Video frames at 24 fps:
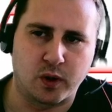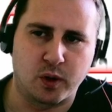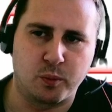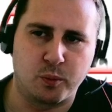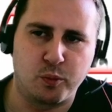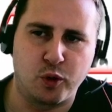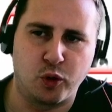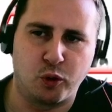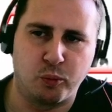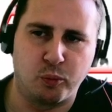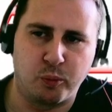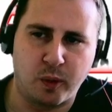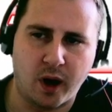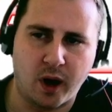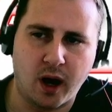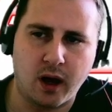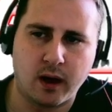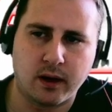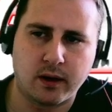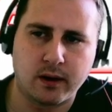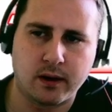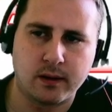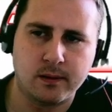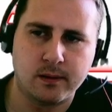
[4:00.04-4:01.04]
to pull
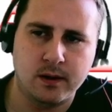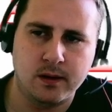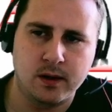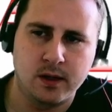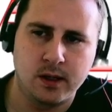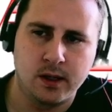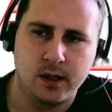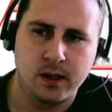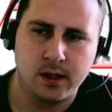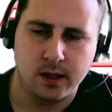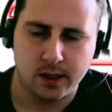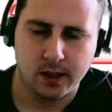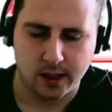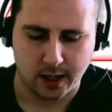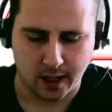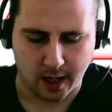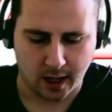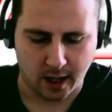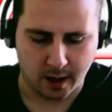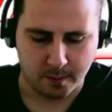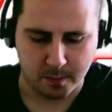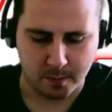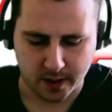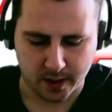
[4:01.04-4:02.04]
back.
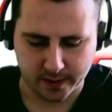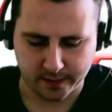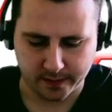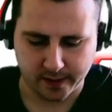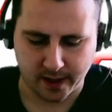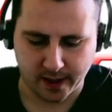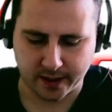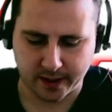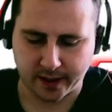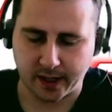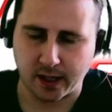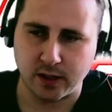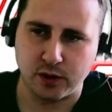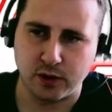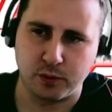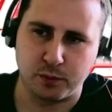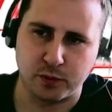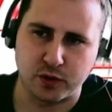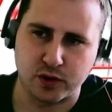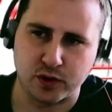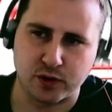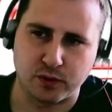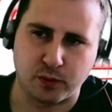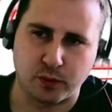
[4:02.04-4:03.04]
Then again, you would
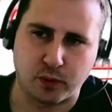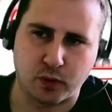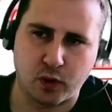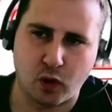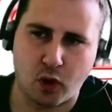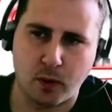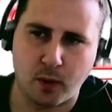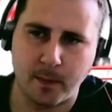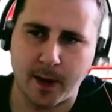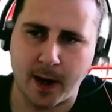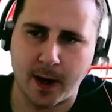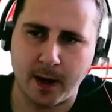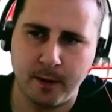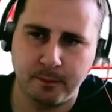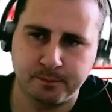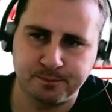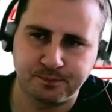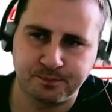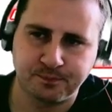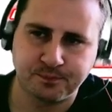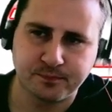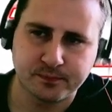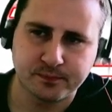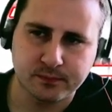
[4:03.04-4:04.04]
just do comma,
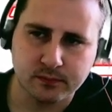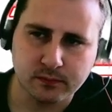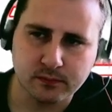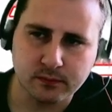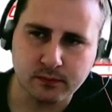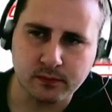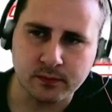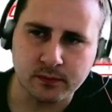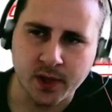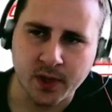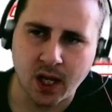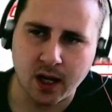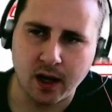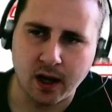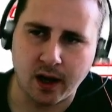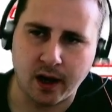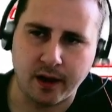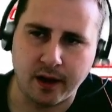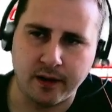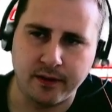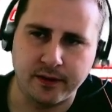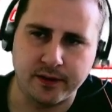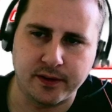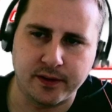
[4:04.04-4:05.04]

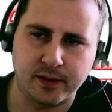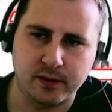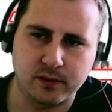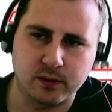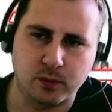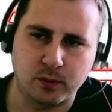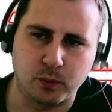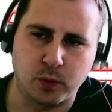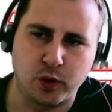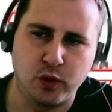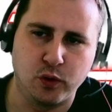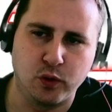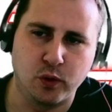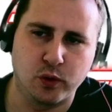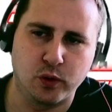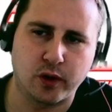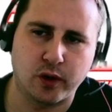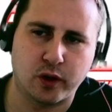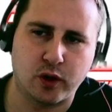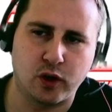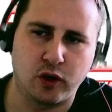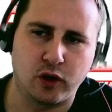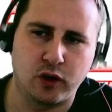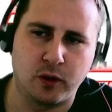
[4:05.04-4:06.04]
and we know the
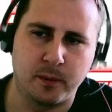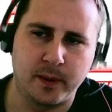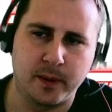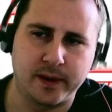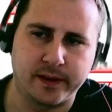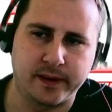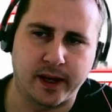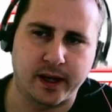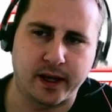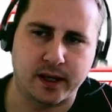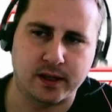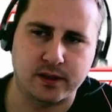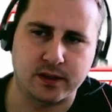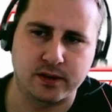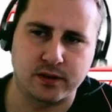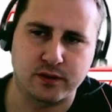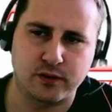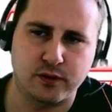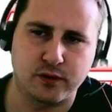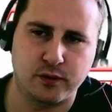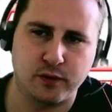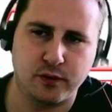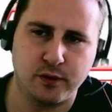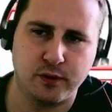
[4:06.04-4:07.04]
column index is
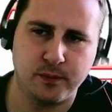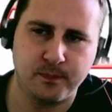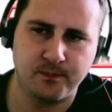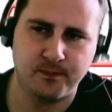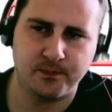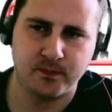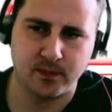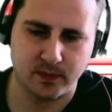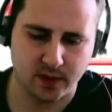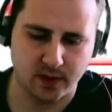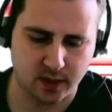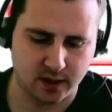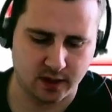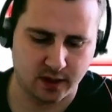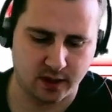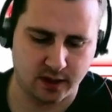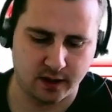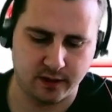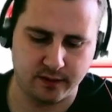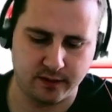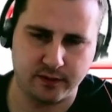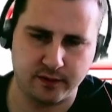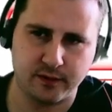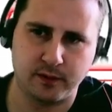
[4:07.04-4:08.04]
2,
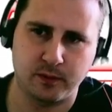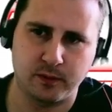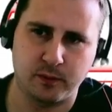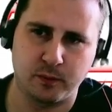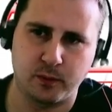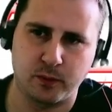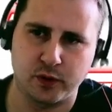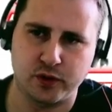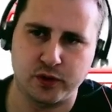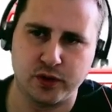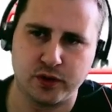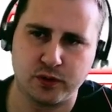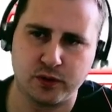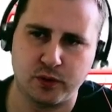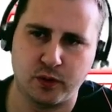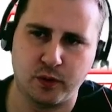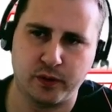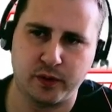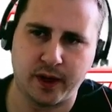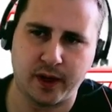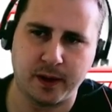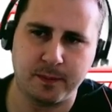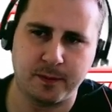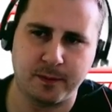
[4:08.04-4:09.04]
and we're just going to
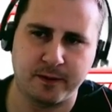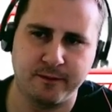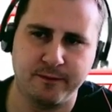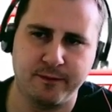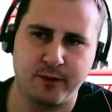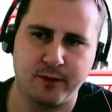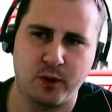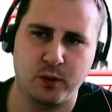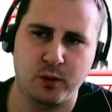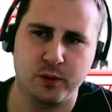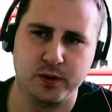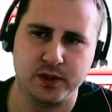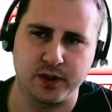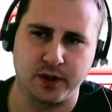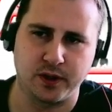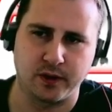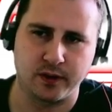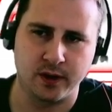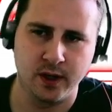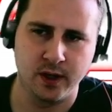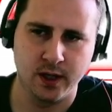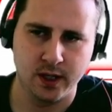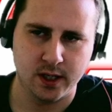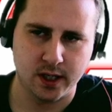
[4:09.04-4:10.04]
type in false here,
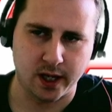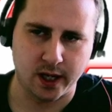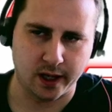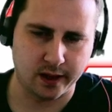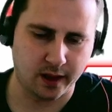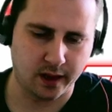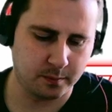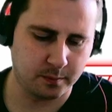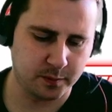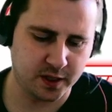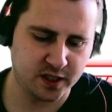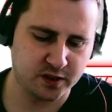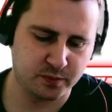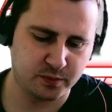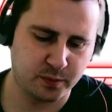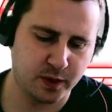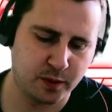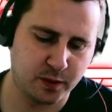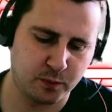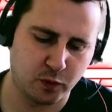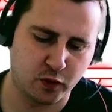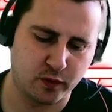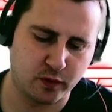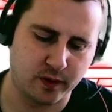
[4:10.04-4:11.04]
and that means we
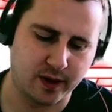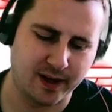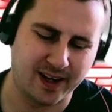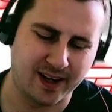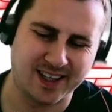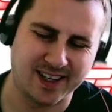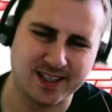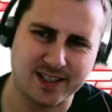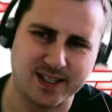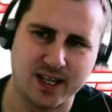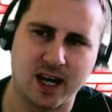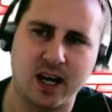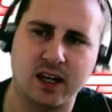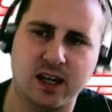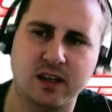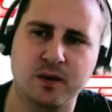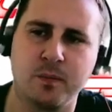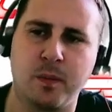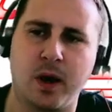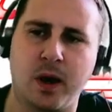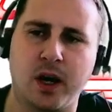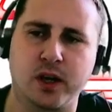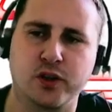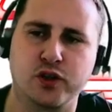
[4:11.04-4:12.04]
want an exact
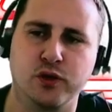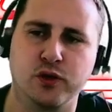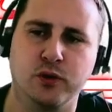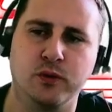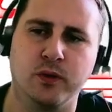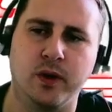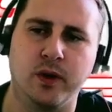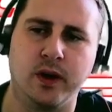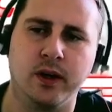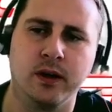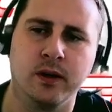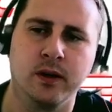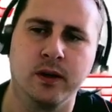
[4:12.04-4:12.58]
match only.